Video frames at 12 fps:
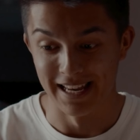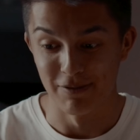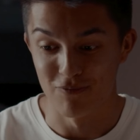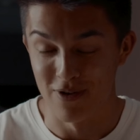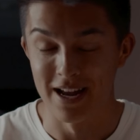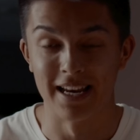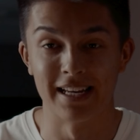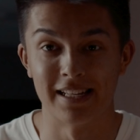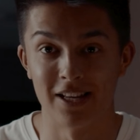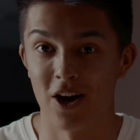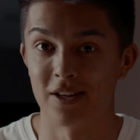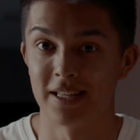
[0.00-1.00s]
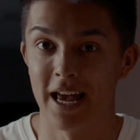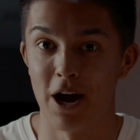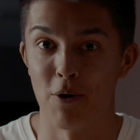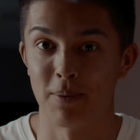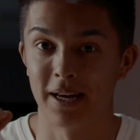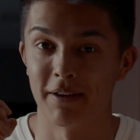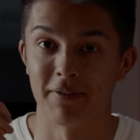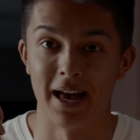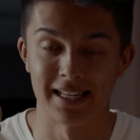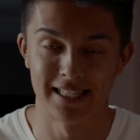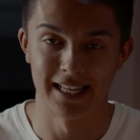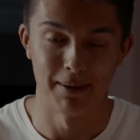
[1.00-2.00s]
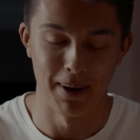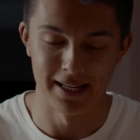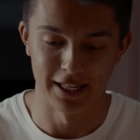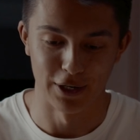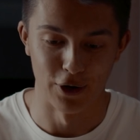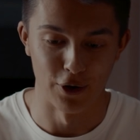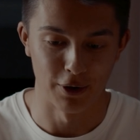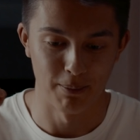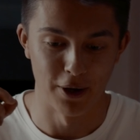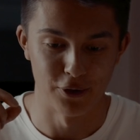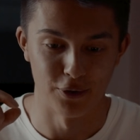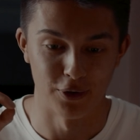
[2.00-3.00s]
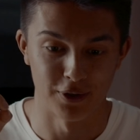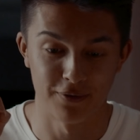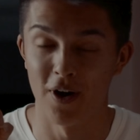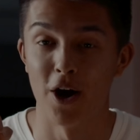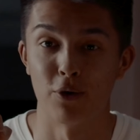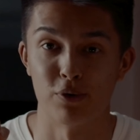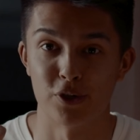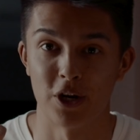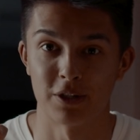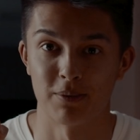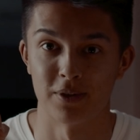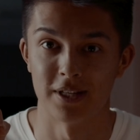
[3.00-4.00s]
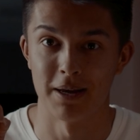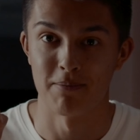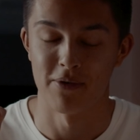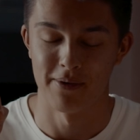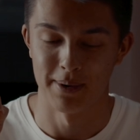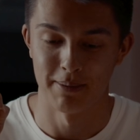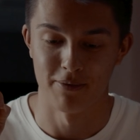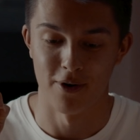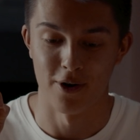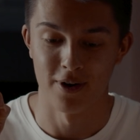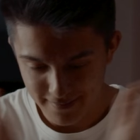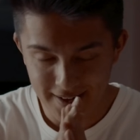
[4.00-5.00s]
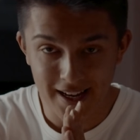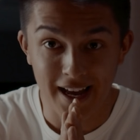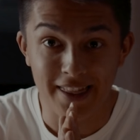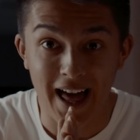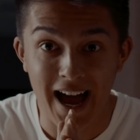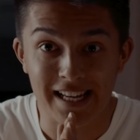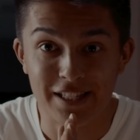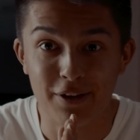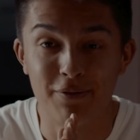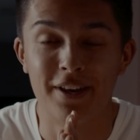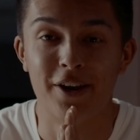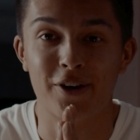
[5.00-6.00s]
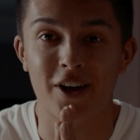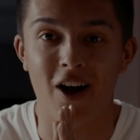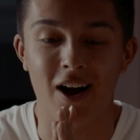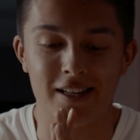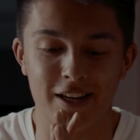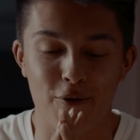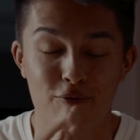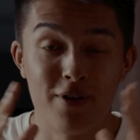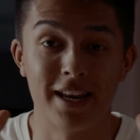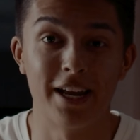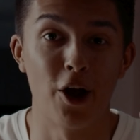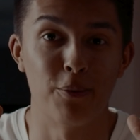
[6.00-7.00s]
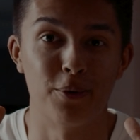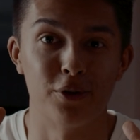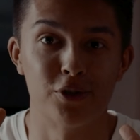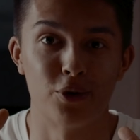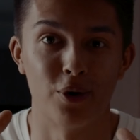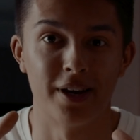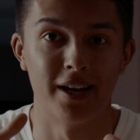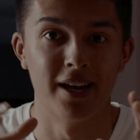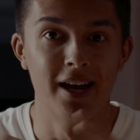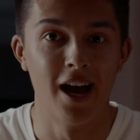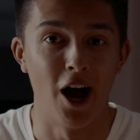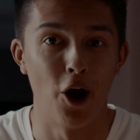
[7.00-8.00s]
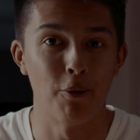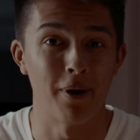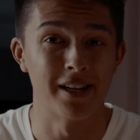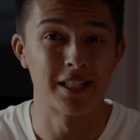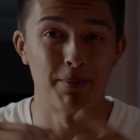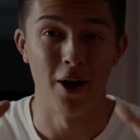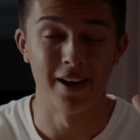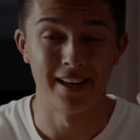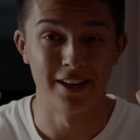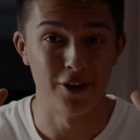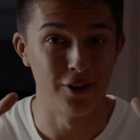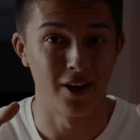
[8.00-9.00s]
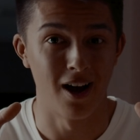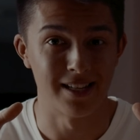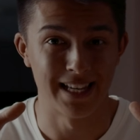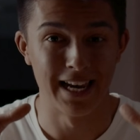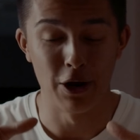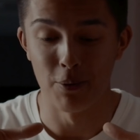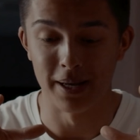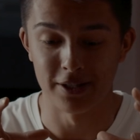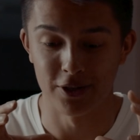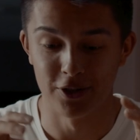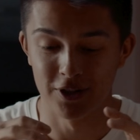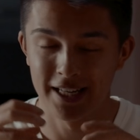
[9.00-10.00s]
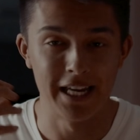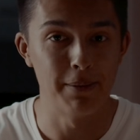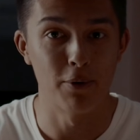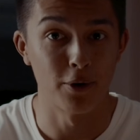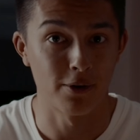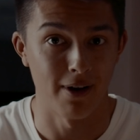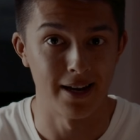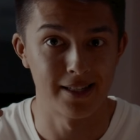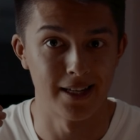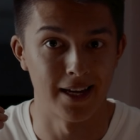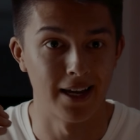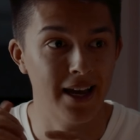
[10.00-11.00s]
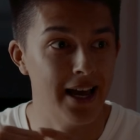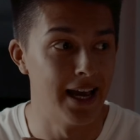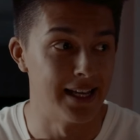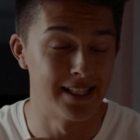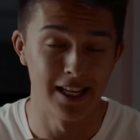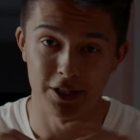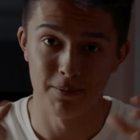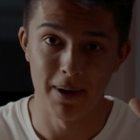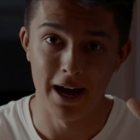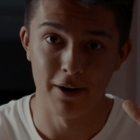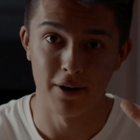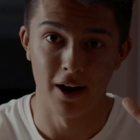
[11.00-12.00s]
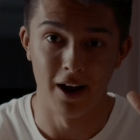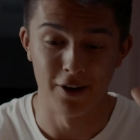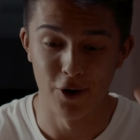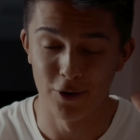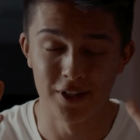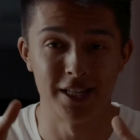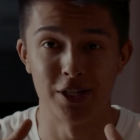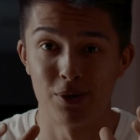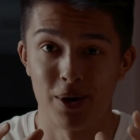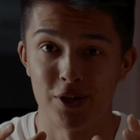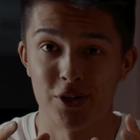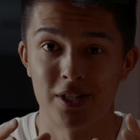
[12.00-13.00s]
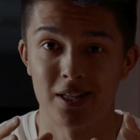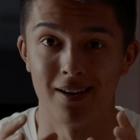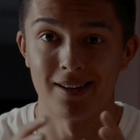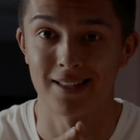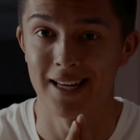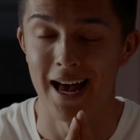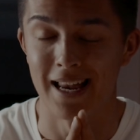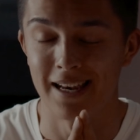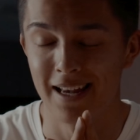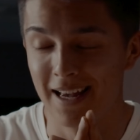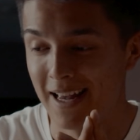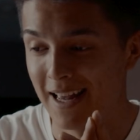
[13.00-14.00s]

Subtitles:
it really does help give that cinematic look by doing those final adjustments in Premiere Pro. And that is the video, guys. I really hope you enjoyed it. I hope I inspired you guys a little bit to just keep on creating. It doesn't matter, I know the situation sucks, and